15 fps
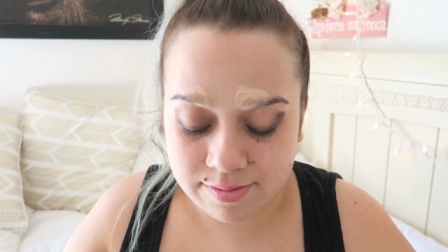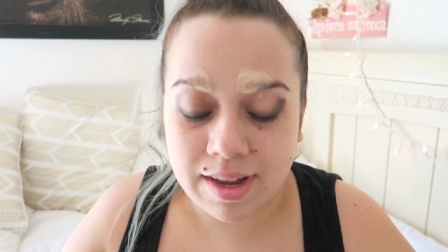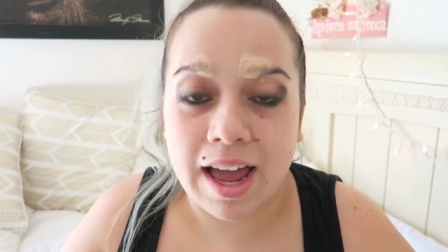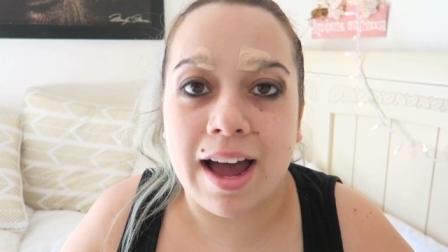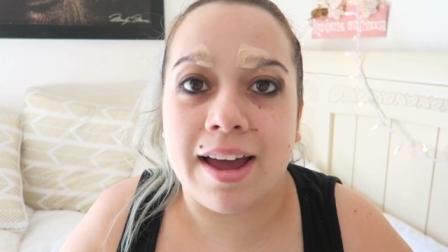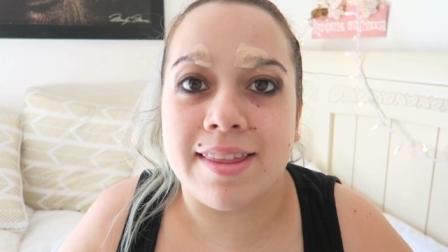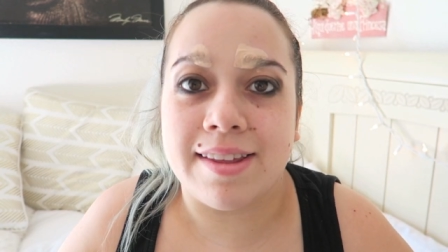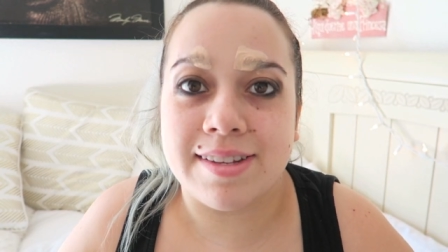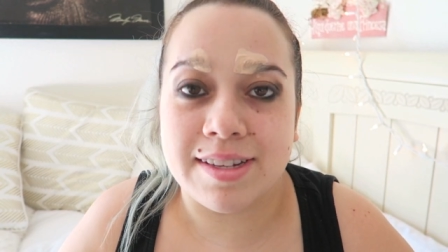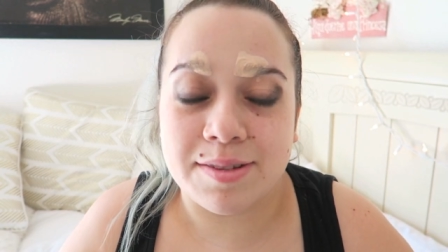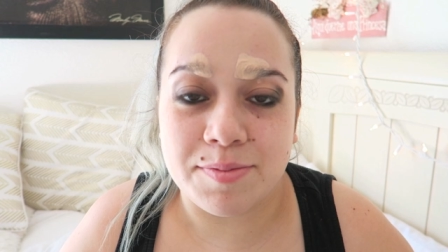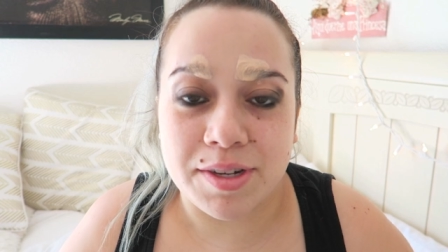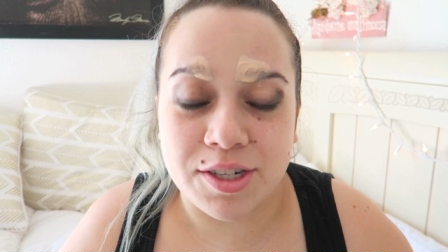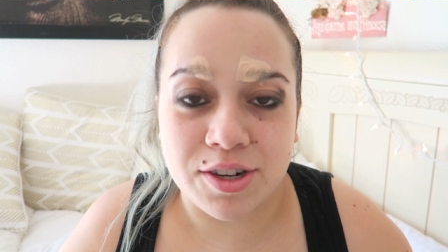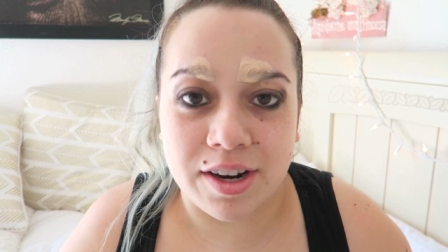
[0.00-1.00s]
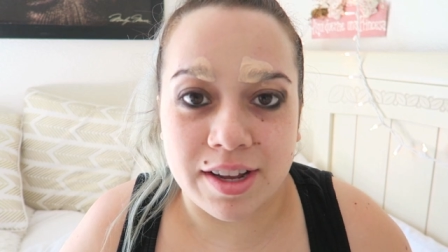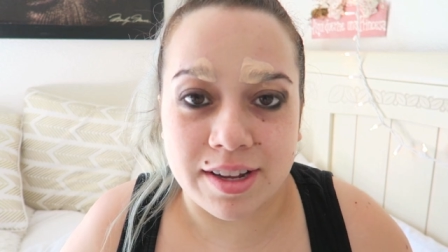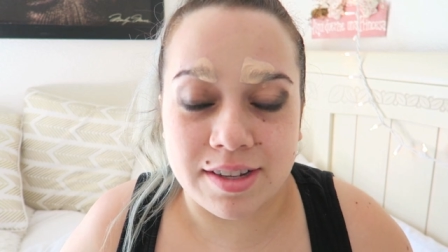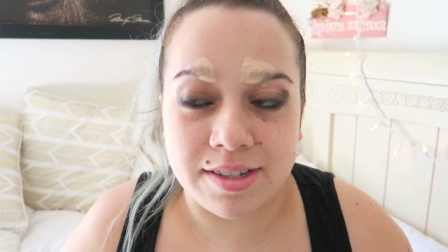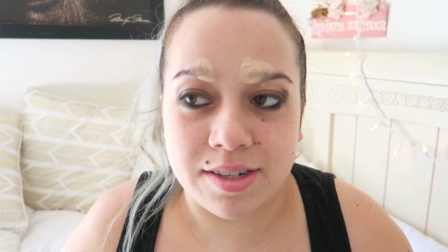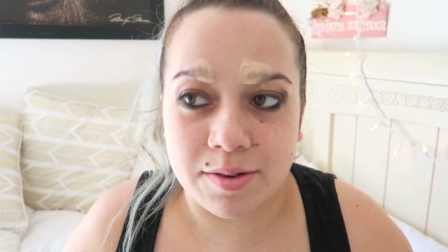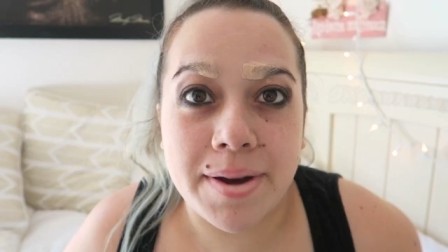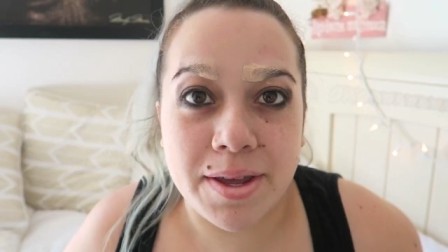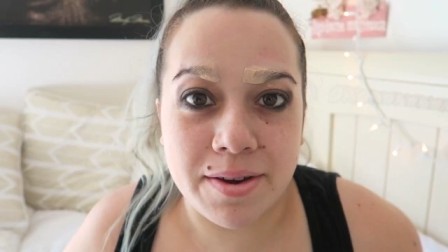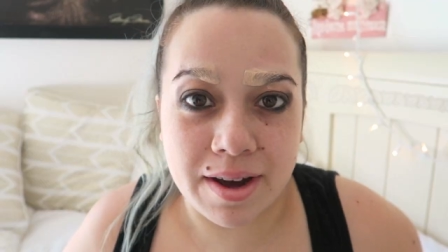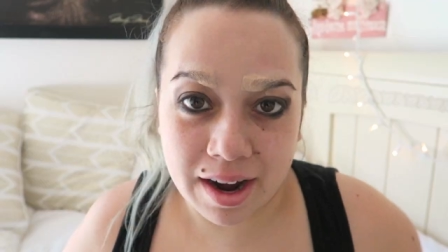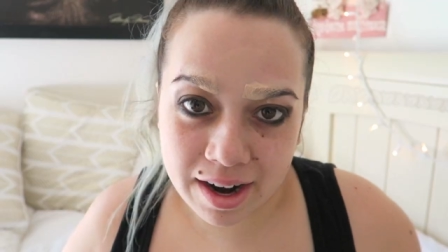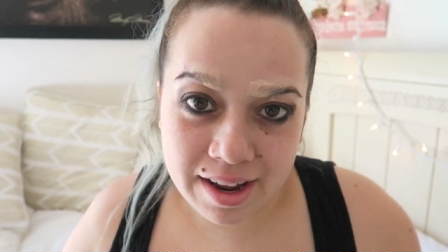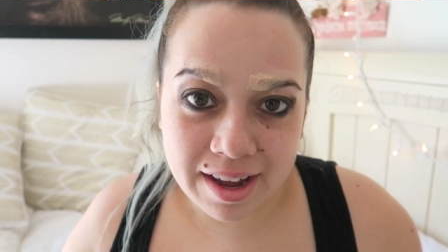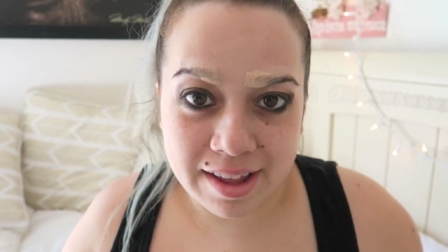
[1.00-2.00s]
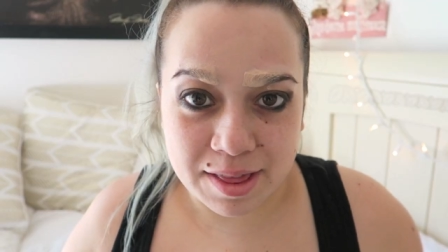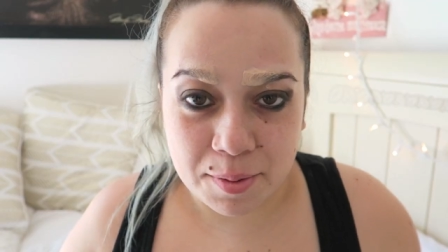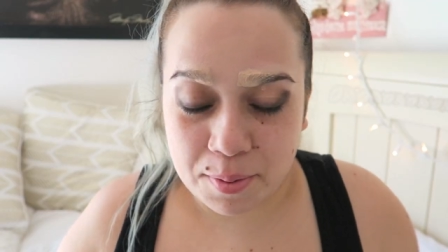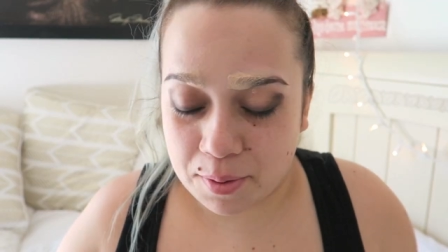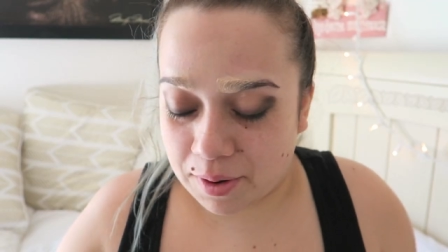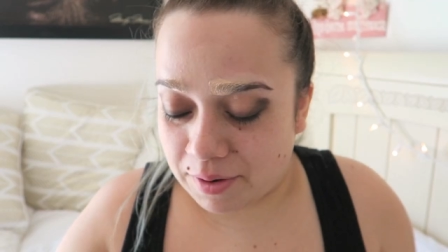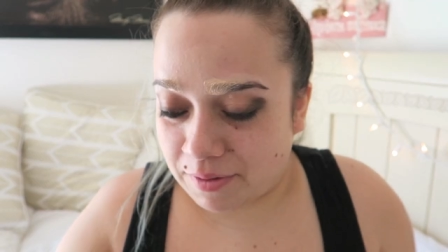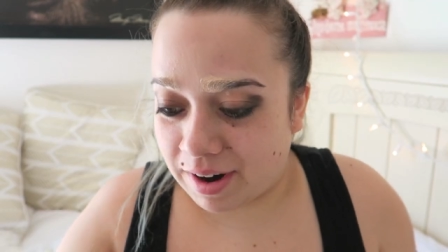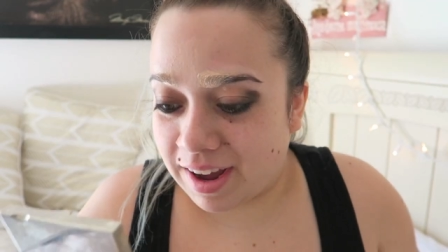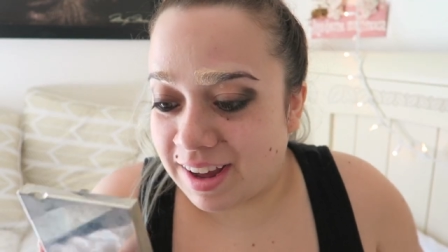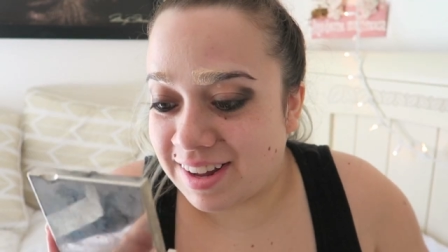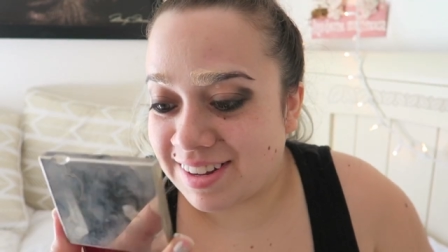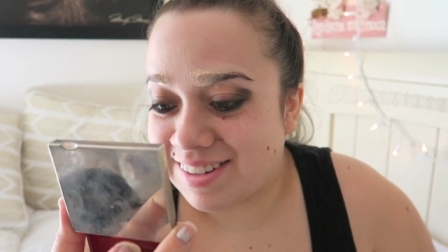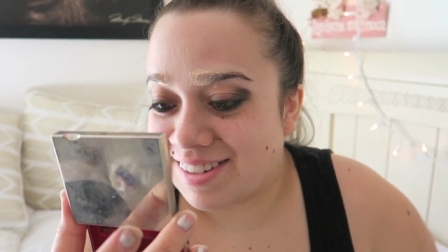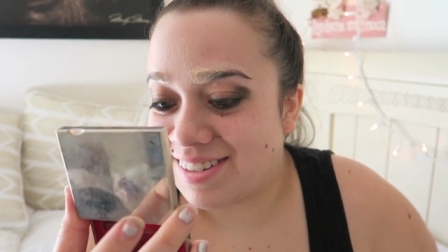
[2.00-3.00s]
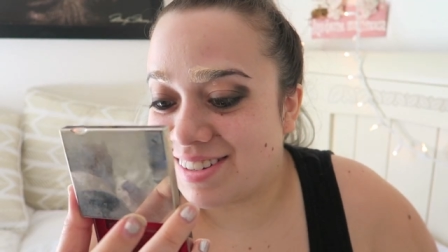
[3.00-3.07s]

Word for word: hi, this is me trying to conceal. But you kind of get the point, right?